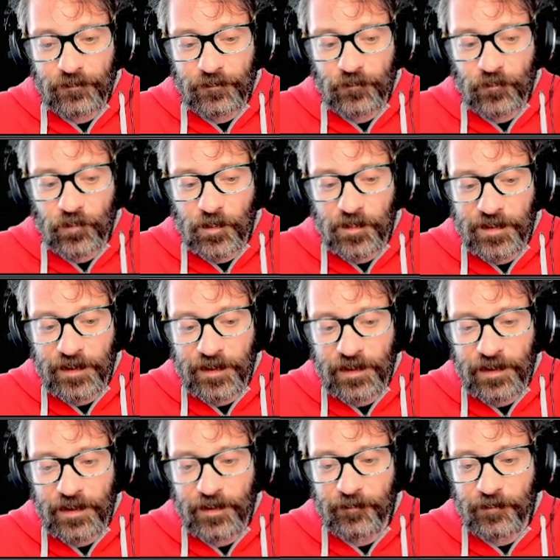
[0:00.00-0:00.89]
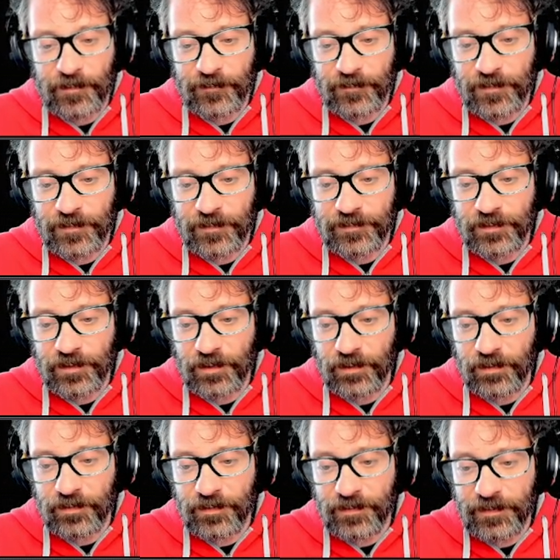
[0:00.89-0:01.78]
repair one of this
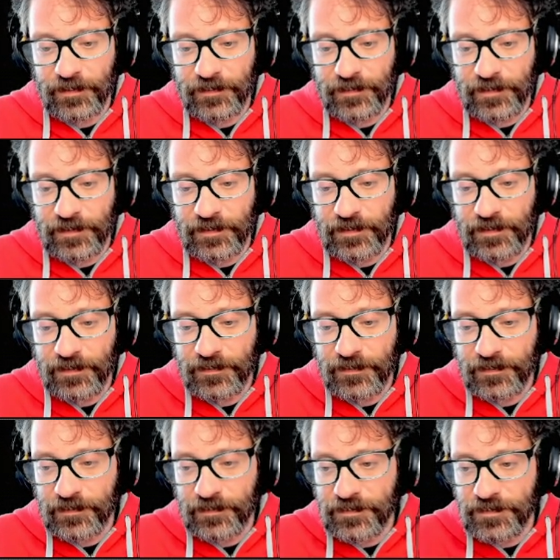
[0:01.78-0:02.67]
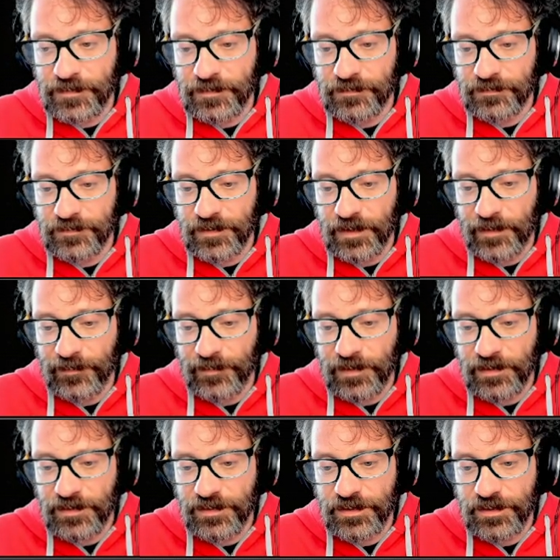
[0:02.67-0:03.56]
node things, it is going to deal
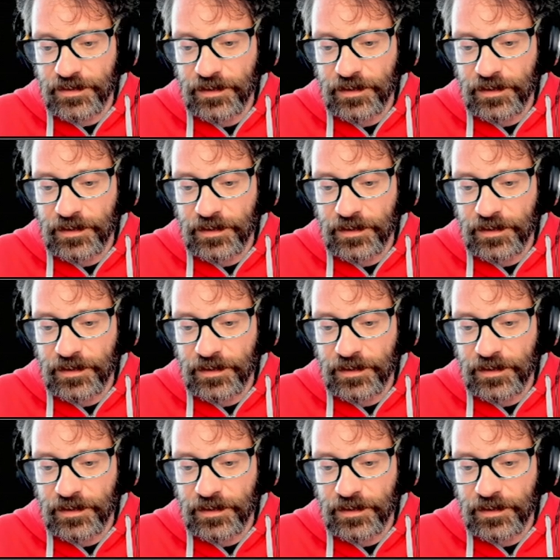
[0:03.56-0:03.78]
damage.